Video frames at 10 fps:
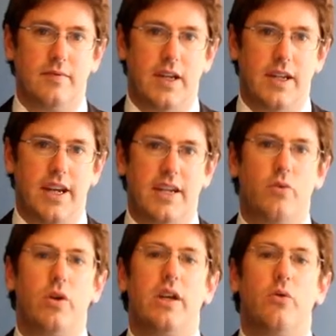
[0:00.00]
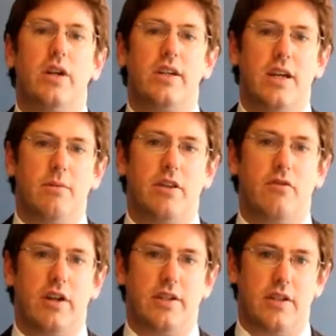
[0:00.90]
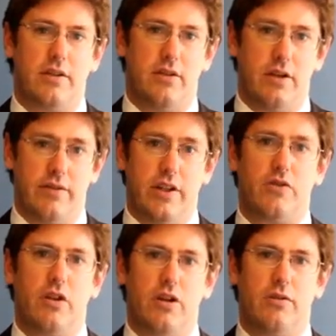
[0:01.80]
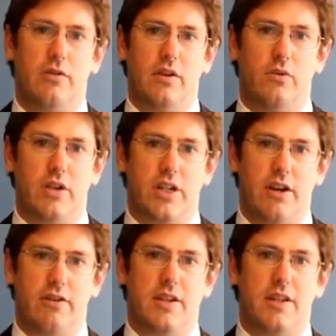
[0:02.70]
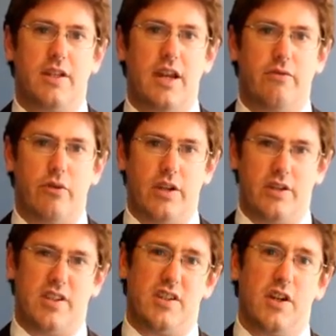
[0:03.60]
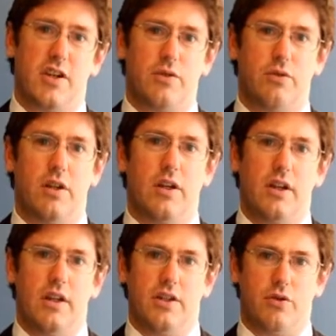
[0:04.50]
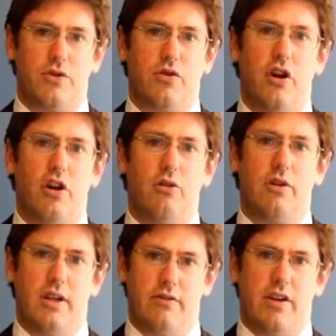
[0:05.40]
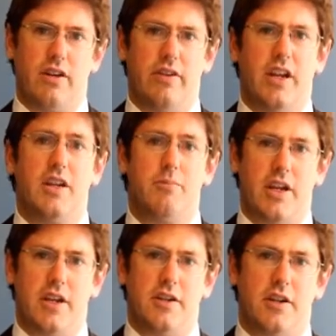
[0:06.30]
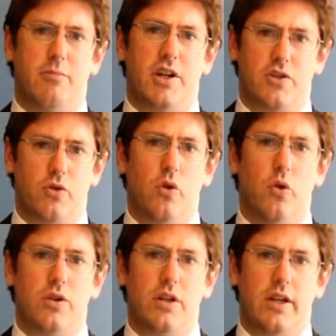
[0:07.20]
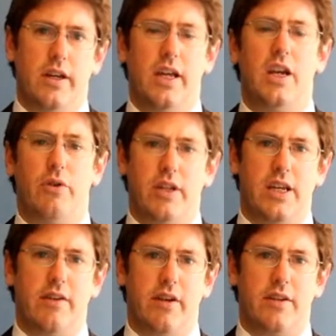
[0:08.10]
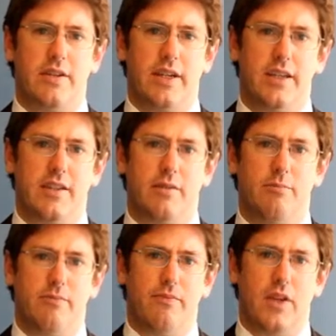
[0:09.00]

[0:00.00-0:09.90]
In the next week, we examine the right to a fair trial, which guarantees that everyone is entitled to a trial in front of an independent and impartial court and knowing the evidence against them.